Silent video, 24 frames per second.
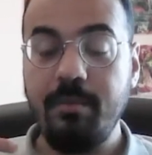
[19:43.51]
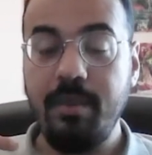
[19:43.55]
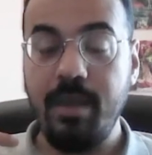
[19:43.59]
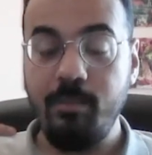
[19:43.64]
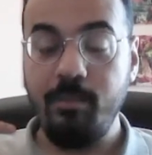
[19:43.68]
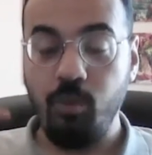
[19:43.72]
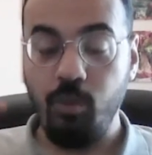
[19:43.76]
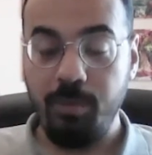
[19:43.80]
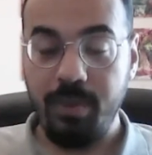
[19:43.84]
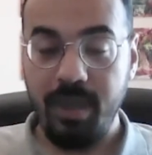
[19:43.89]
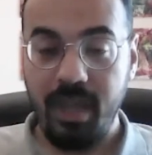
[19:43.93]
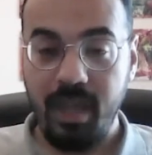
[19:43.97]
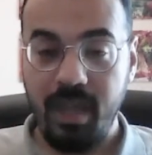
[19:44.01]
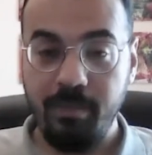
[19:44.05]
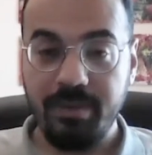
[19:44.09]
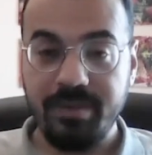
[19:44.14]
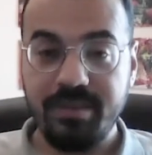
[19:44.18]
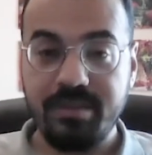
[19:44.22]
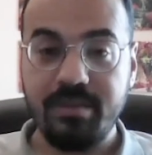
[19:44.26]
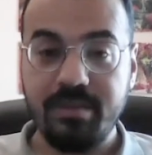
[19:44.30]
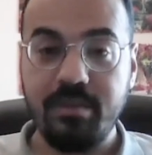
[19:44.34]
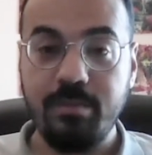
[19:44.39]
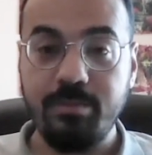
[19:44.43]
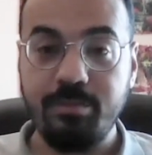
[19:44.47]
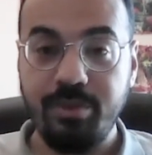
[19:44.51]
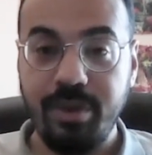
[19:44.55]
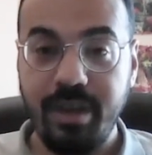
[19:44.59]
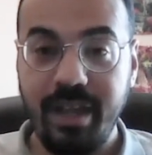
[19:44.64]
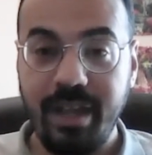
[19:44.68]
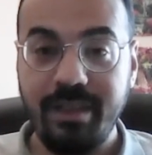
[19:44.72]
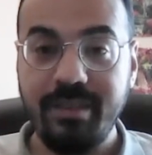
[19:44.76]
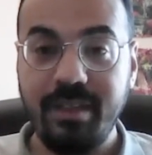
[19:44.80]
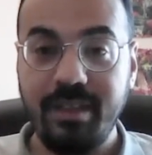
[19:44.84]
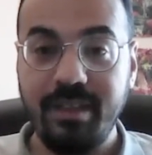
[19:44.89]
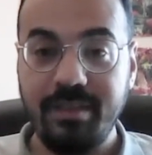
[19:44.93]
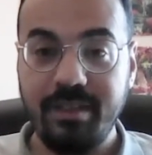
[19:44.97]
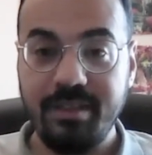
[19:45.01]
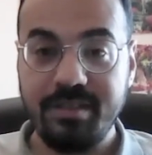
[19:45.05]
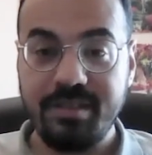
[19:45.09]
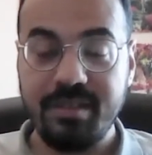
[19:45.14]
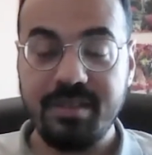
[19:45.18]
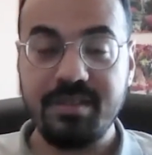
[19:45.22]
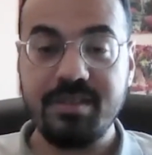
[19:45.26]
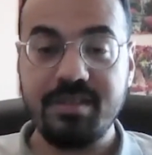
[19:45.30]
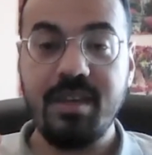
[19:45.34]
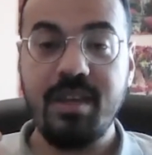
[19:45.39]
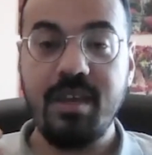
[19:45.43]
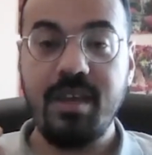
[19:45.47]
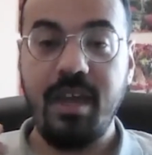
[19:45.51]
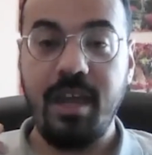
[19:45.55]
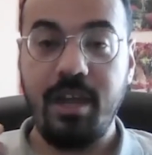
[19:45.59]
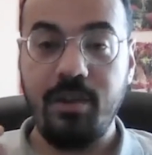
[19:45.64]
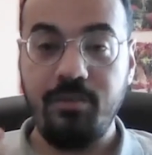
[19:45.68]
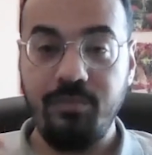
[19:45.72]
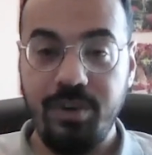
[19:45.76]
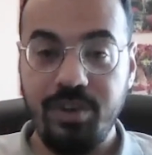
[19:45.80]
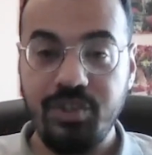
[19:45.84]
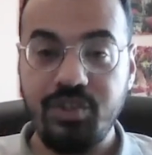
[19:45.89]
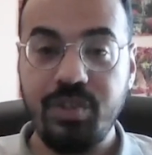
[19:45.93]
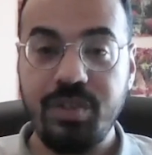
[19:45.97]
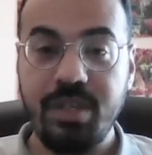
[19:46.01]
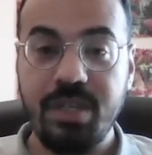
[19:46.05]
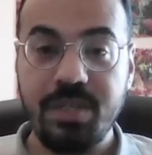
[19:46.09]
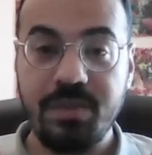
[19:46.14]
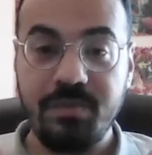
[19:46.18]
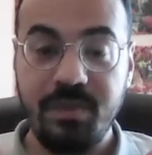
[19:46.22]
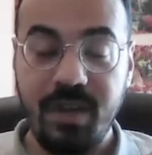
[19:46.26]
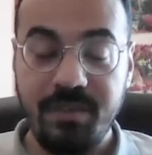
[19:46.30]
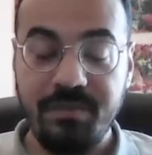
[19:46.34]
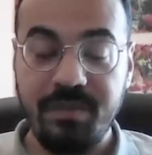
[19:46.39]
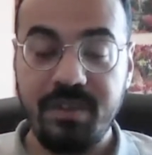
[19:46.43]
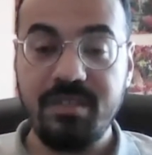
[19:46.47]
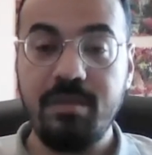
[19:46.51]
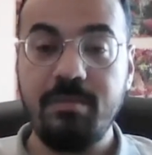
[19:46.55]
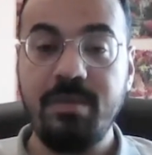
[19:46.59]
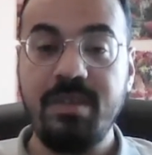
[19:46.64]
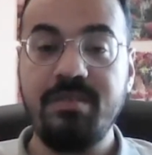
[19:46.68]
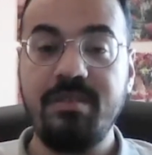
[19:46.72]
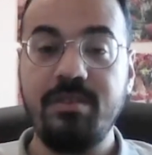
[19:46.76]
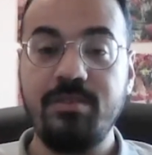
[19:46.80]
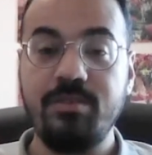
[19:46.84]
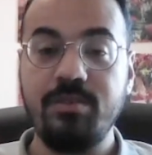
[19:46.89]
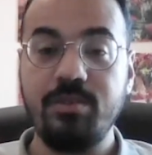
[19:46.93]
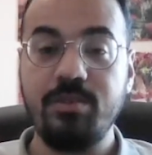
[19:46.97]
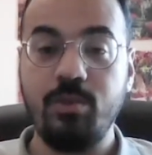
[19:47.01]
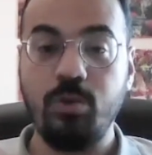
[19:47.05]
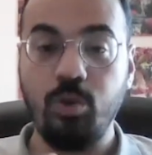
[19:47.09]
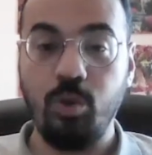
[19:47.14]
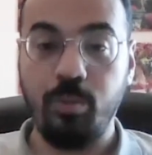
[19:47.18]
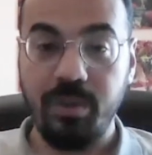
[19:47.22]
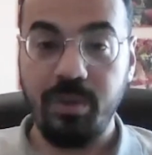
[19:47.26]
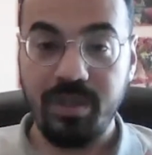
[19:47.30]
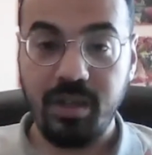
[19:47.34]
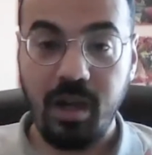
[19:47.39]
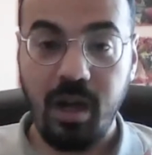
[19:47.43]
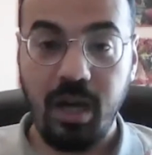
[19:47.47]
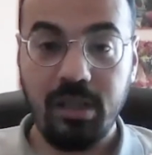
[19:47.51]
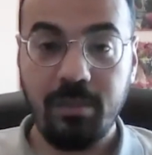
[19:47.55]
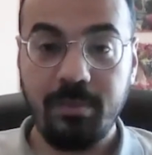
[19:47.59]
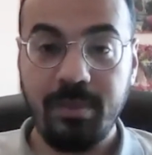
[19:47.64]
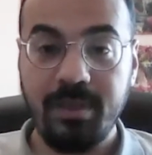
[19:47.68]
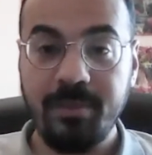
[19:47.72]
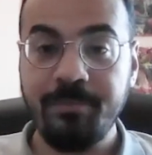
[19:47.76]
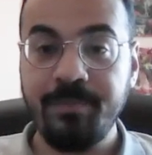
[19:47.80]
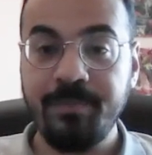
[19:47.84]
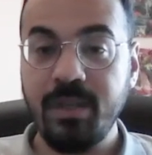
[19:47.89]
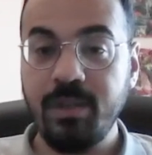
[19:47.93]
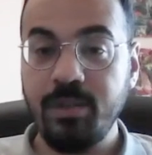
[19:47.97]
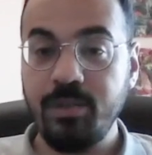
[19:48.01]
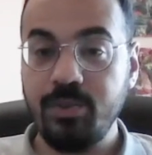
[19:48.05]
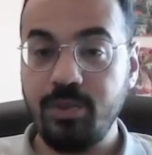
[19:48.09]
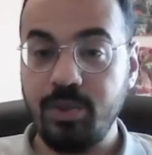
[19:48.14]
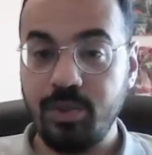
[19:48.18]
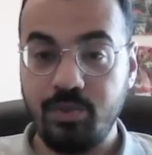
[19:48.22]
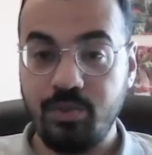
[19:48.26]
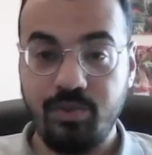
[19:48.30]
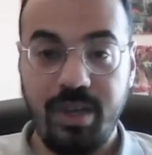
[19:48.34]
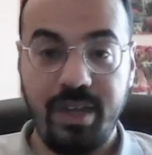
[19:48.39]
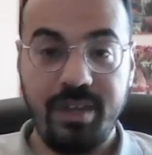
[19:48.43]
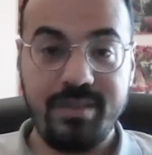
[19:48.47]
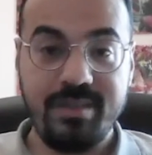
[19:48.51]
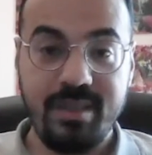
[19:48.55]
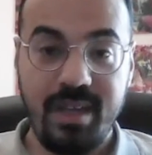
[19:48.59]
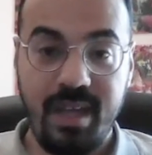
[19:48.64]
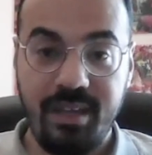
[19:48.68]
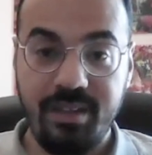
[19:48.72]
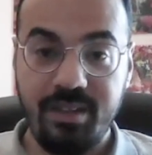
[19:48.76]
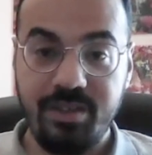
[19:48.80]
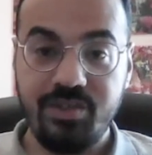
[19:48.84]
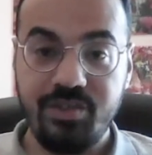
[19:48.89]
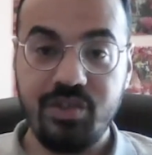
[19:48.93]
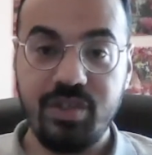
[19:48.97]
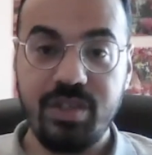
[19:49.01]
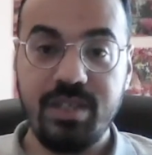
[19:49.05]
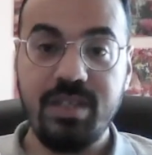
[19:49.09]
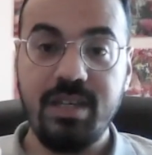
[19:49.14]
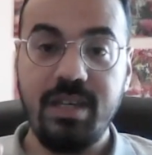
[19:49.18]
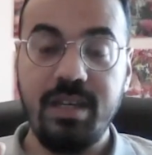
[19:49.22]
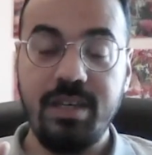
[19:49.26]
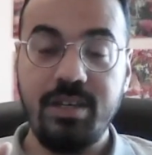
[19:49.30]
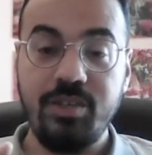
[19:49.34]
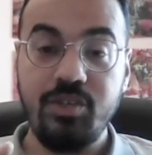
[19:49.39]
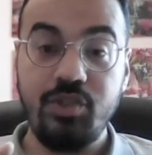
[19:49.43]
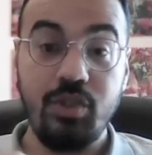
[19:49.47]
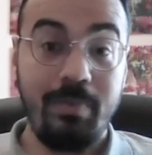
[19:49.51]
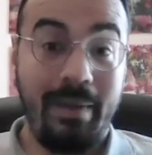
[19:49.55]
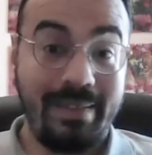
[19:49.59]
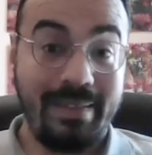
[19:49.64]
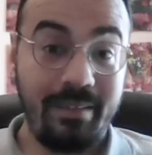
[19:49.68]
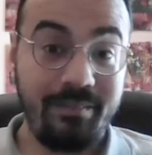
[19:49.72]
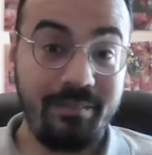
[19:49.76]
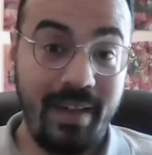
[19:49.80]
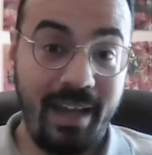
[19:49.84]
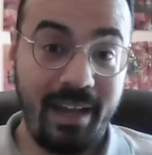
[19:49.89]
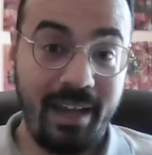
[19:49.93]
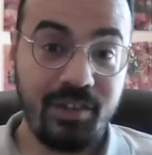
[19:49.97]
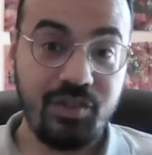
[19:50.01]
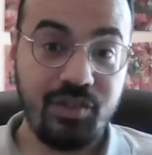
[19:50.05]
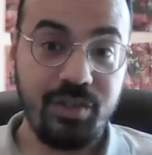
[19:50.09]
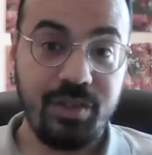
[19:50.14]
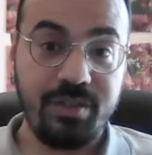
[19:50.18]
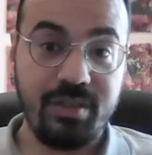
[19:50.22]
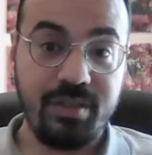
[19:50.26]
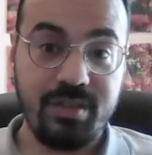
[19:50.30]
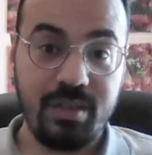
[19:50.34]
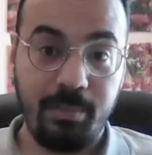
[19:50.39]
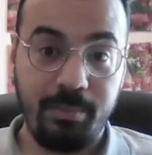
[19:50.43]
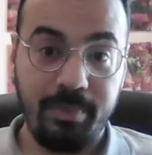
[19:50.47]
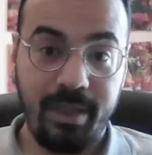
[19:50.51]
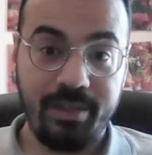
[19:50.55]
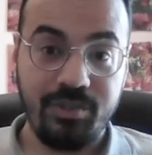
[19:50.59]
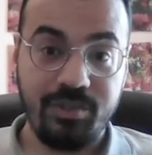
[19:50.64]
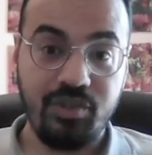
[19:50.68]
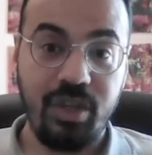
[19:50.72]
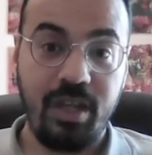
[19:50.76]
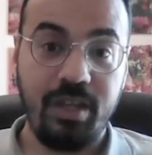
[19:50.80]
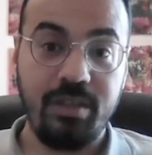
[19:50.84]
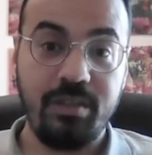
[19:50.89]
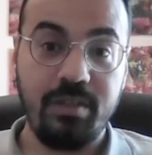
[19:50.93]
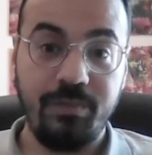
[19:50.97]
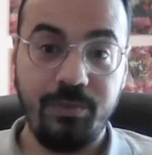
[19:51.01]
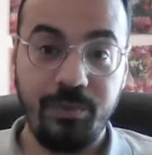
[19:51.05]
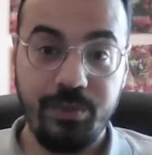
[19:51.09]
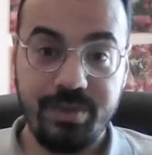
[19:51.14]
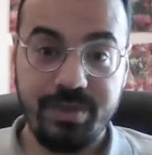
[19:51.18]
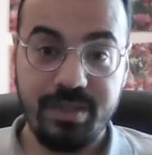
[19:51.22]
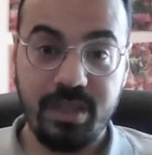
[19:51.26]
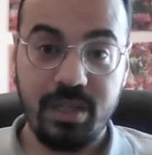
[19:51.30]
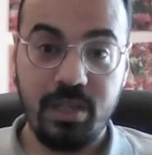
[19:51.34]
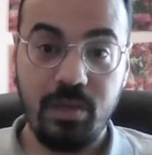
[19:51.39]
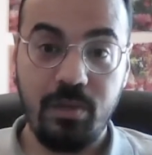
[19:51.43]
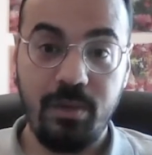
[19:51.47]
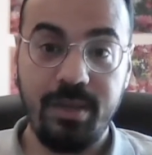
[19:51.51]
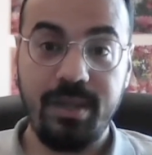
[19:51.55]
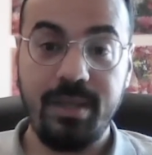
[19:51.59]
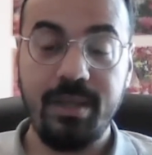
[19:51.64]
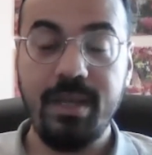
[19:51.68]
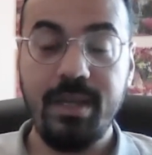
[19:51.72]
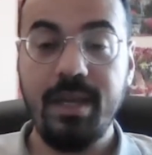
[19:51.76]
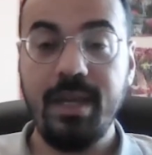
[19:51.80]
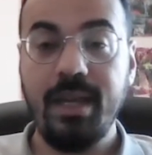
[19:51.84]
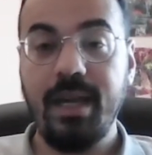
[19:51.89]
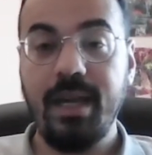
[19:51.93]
people will be able to comprehend that this is a region that's very fundamental to global economy, to trade, to energy, to manufacturing, to supply chain, to food security.